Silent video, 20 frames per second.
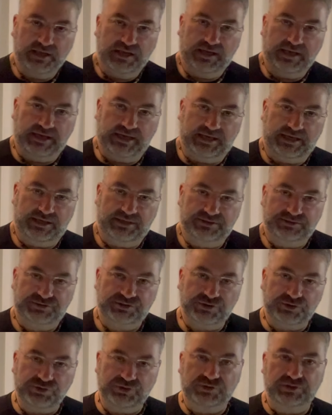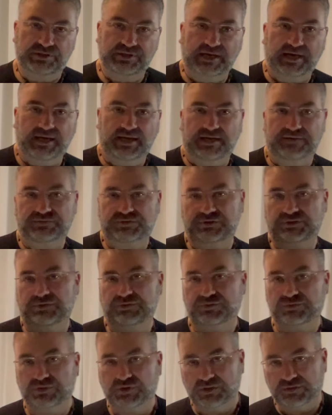and so you can not have to go
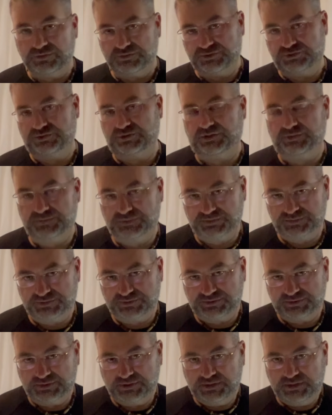through all those troubles.